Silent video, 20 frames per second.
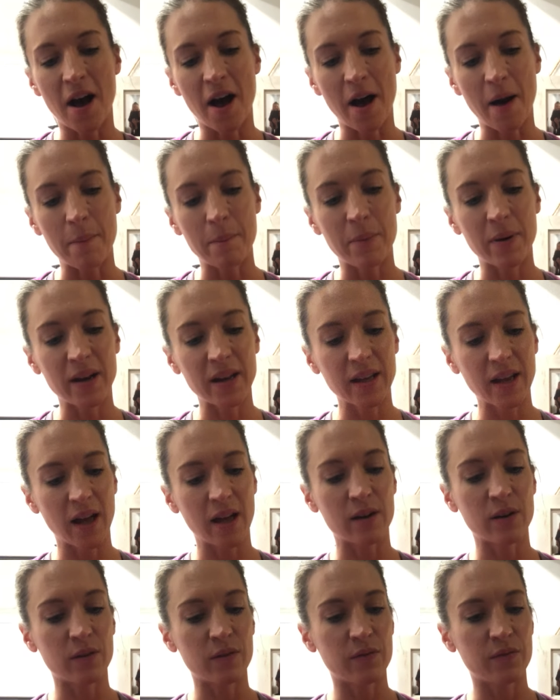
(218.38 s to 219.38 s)
Um, but
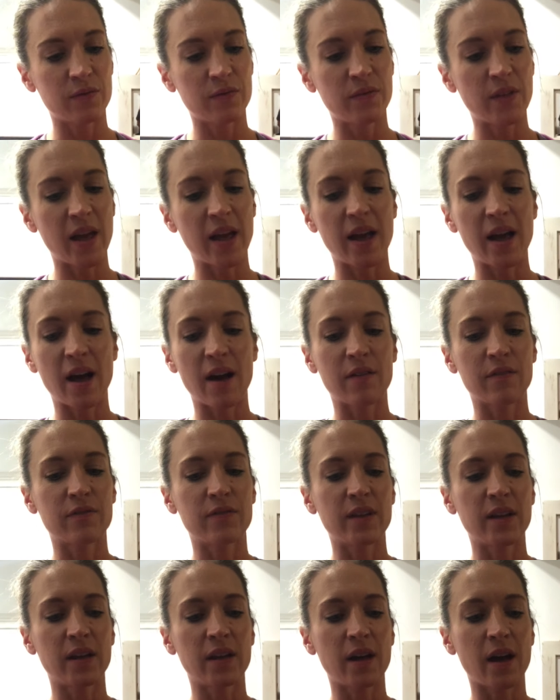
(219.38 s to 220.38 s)
again, they have
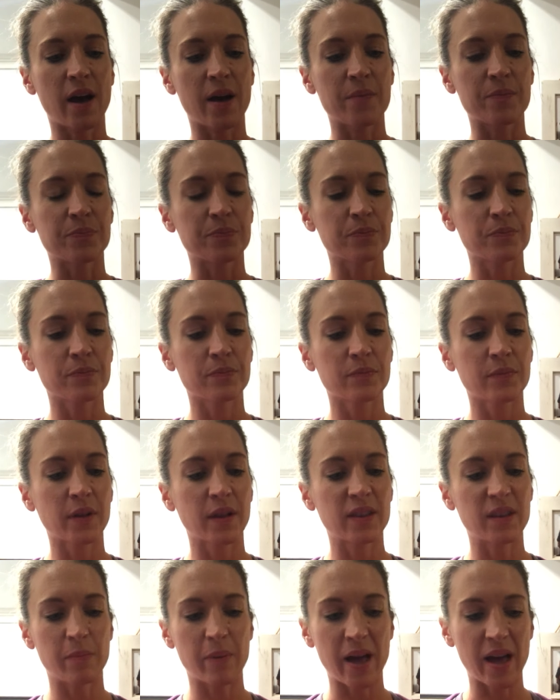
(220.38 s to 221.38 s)
the, um,
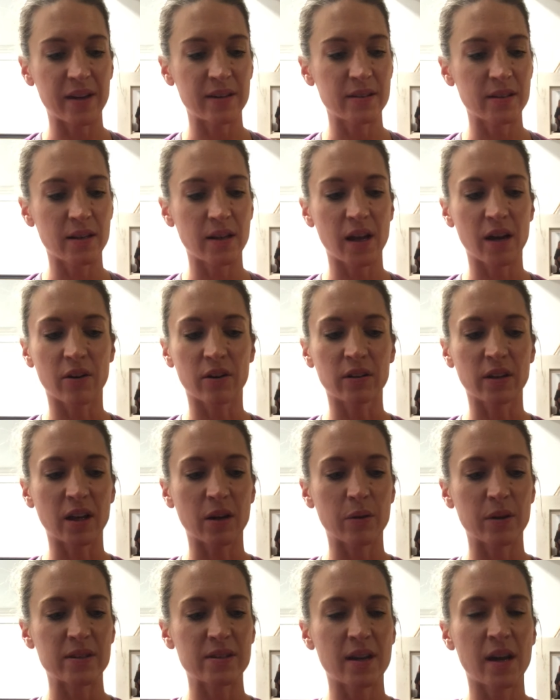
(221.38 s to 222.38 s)
the patented air and
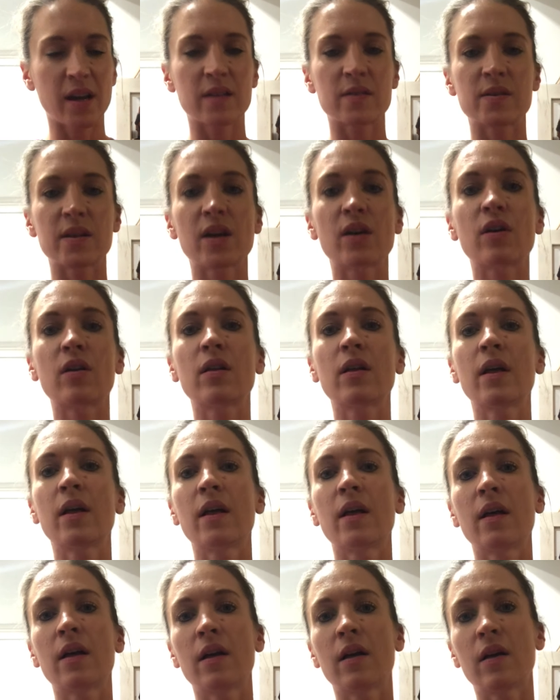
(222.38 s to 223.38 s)
liquid tight seal
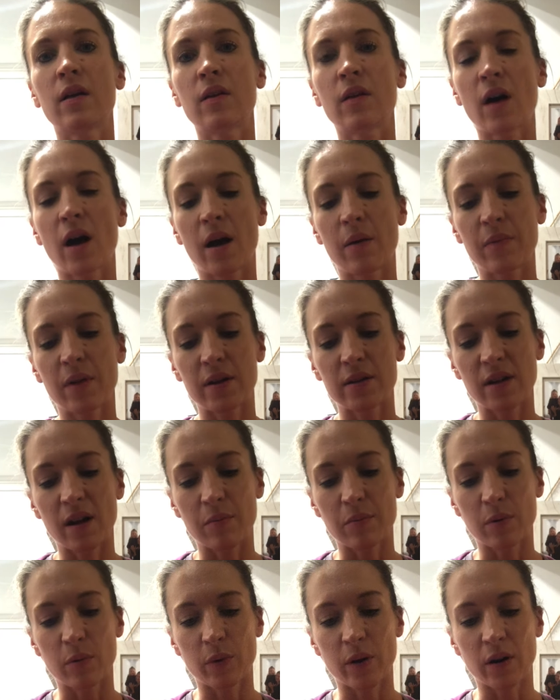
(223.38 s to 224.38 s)
that
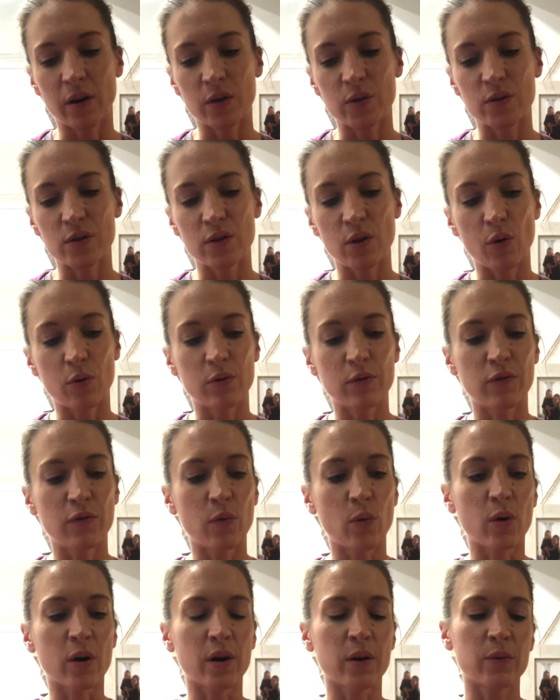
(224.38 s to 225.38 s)
Tupperware is known
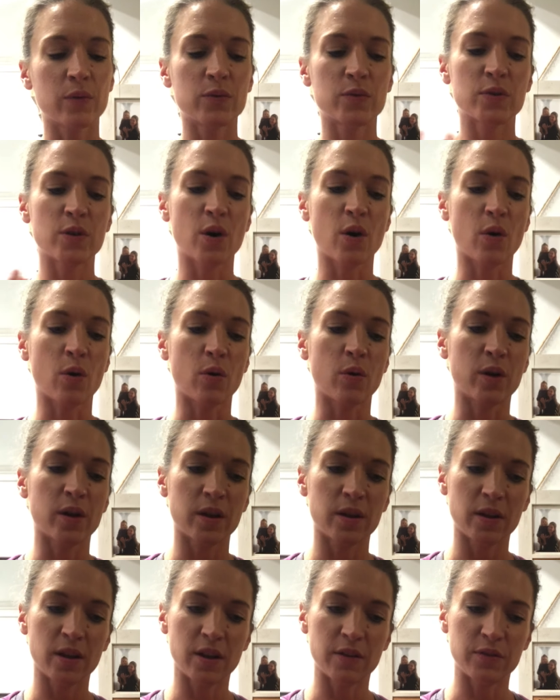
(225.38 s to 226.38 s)
for. So
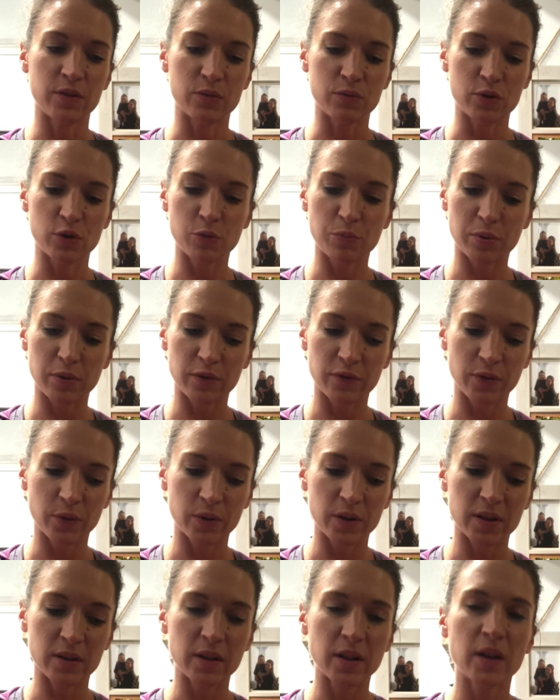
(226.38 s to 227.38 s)
if you do put
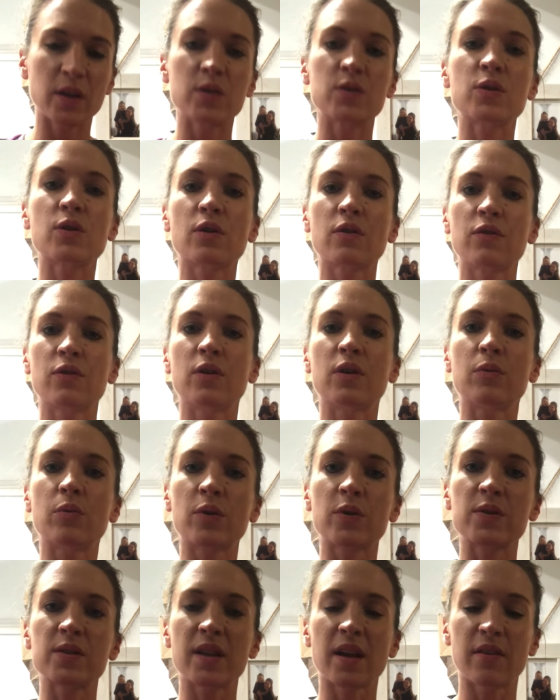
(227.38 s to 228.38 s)
food in these, your food
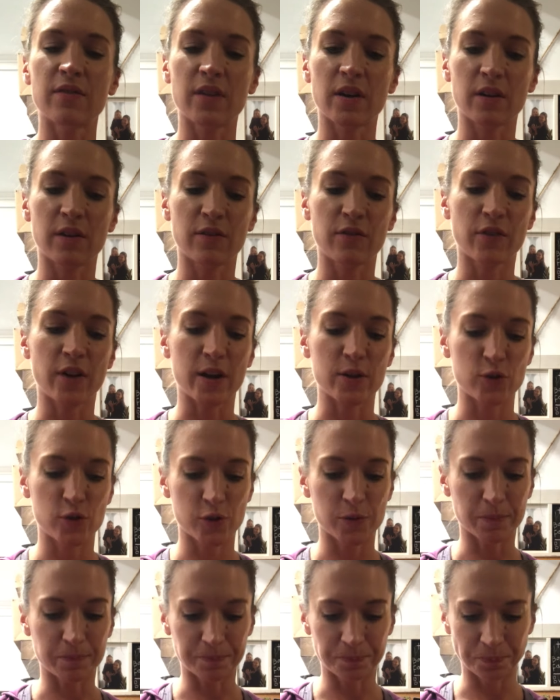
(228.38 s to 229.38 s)
will stay very
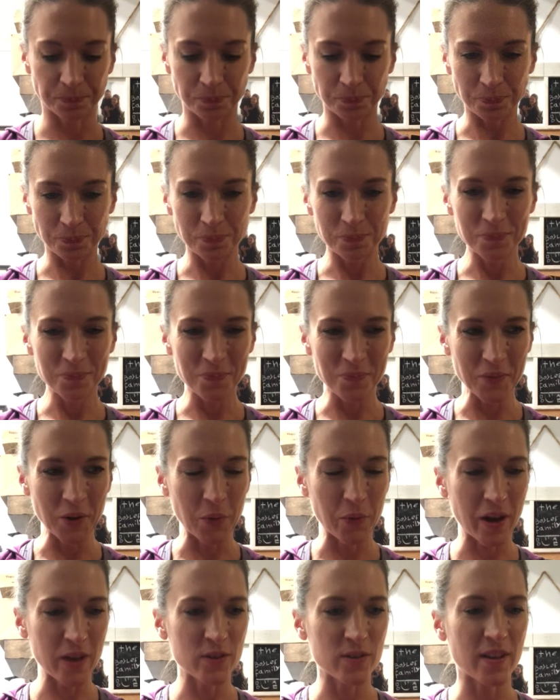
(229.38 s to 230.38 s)
fresh.
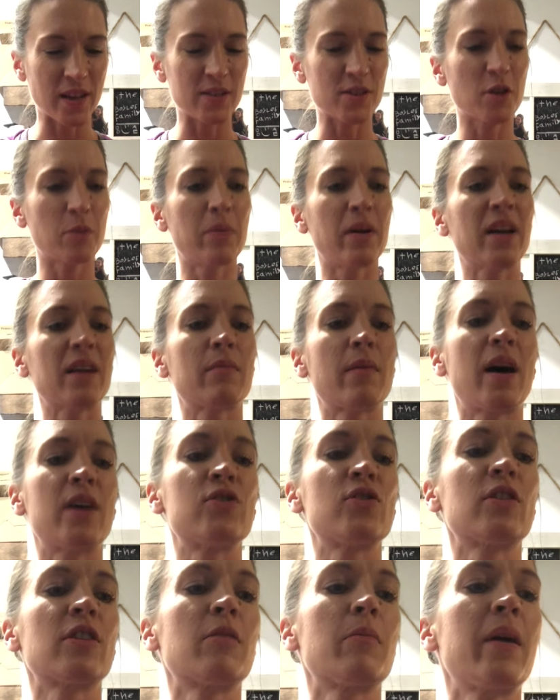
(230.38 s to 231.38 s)
Okay, so that's our pink
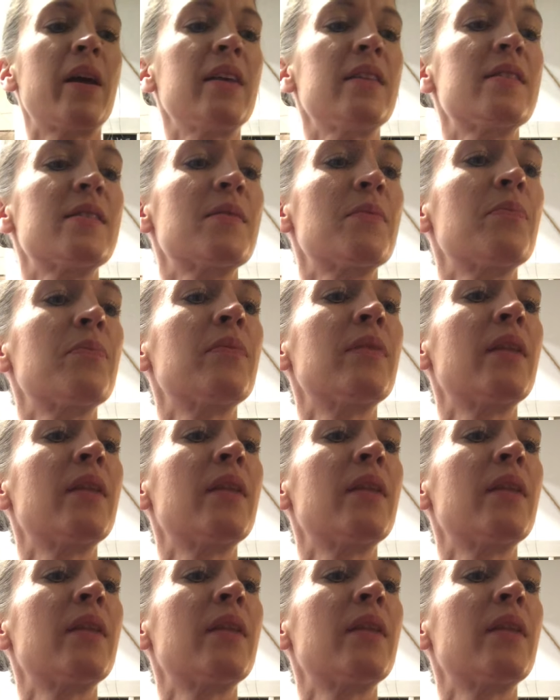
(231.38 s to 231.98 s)
modular mates.